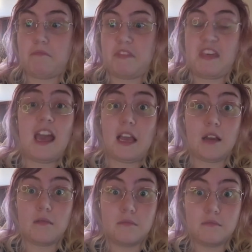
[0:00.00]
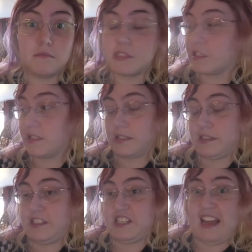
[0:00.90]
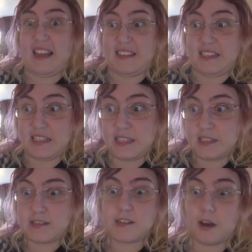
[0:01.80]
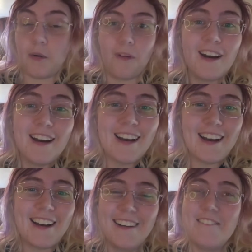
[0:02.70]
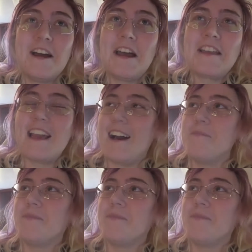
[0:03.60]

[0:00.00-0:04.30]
thing, because she hasn't. So, yeah.